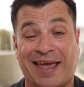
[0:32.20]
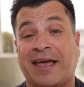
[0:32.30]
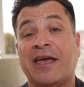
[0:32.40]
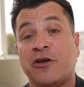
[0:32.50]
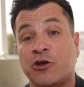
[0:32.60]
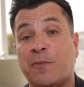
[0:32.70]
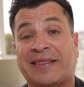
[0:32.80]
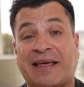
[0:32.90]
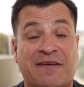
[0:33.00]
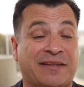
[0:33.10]
Yeah, you
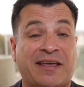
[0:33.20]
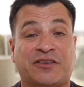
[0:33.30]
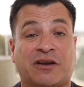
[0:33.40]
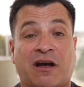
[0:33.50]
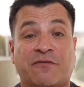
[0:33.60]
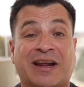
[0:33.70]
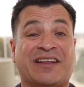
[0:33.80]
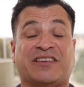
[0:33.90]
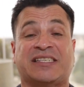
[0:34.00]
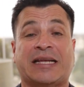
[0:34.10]
make that fantastic offer. It
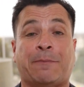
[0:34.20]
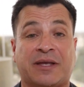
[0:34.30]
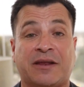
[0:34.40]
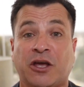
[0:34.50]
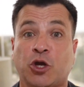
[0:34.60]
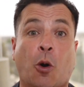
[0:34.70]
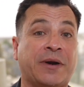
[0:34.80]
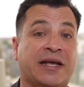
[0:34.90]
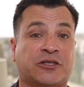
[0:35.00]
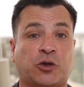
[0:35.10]
gets accepted. You
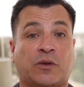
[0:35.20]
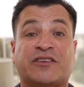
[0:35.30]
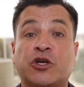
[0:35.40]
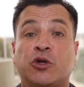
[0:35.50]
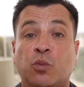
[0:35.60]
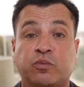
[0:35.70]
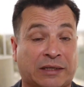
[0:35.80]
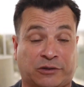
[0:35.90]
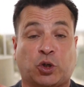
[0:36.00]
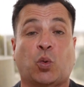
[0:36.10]
open escrow. That's a
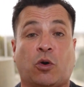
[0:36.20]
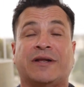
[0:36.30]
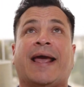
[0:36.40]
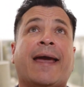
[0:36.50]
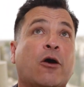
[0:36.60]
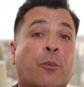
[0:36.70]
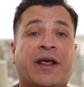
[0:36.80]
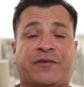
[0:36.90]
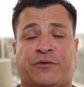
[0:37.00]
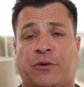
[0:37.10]
good word. Yay, open
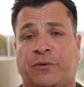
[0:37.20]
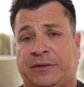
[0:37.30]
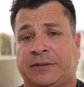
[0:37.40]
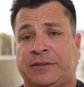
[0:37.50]
escrow.